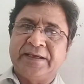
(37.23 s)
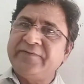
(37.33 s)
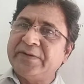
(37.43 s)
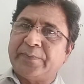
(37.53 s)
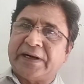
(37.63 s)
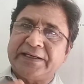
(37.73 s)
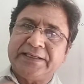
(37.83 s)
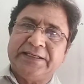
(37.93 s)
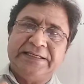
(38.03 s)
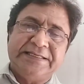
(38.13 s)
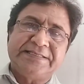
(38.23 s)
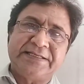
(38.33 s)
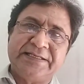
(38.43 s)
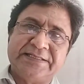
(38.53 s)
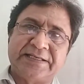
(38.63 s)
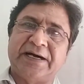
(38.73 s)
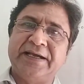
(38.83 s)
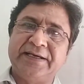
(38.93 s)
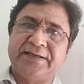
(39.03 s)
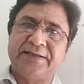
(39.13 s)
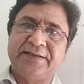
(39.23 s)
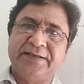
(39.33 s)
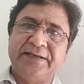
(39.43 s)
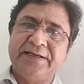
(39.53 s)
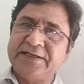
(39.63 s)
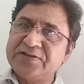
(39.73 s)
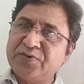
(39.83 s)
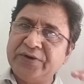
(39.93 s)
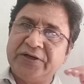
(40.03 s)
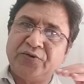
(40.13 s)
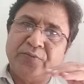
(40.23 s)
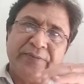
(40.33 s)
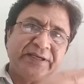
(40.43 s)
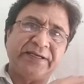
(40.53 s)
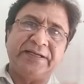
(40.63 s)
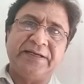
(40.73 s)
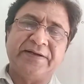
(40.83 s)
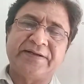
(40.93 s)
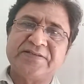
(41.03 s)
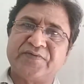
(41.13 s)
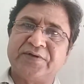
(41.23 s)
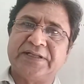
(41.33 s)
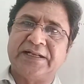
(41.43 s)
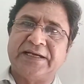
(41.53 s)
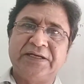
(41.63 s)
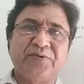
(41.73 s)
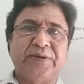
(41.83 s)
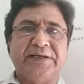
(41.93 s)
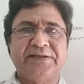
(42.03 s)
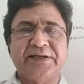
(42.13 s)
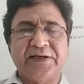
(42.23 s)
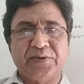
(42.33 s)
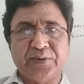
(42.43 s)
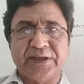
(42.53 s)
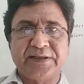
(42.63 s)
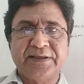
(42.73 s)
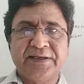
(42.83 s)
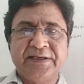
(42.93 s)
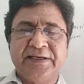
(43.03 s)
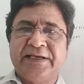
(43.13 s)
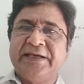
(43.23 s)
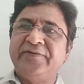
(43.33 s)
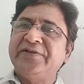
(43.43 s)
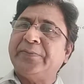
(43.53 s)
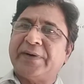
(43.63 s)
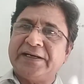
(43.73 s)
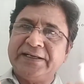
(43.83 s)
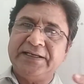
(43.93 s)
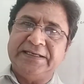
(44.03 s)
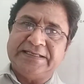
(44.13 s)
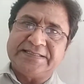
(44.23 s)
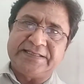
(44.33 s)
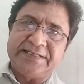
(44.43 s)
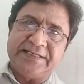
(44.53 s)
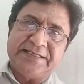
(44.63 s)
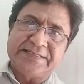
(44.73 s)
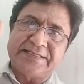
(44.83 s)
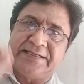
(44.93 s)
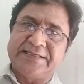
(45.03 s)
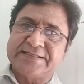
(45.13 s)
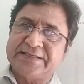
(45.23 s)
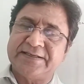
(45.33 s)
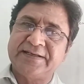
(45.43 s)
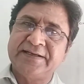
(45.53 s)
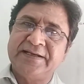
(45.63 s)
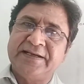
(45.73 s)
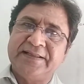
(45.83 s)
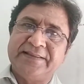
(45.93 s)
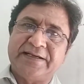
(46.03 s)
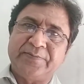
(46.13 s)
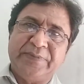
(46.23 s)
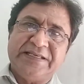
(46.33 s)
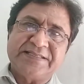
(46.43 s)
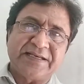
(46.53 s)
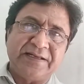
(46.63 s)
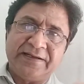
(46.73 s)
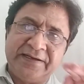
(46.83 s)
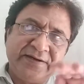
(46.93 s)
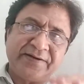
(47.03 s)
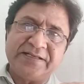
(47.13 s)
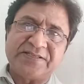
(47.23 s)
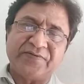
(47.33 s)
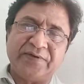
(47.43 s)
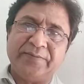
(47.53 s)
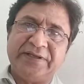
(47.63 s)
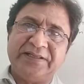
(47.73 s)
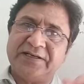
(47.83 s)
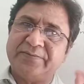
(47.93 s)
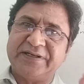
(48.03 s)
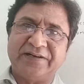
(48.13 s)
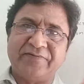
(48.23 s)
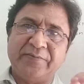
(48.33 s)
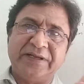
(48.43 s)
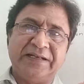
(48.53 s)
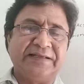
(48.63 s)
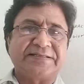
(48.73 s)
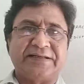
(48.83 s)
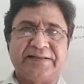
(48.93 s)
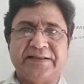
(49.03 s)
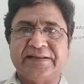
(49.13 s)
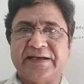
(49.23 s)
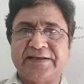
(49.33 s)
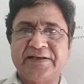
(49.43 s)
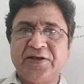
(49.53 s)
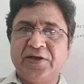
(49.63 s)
If the particle density is higher, it is going to make a hindrance for the light to enter into it. If the particle density is lesser, that means a hindrance will be there, but it will be lesser than that.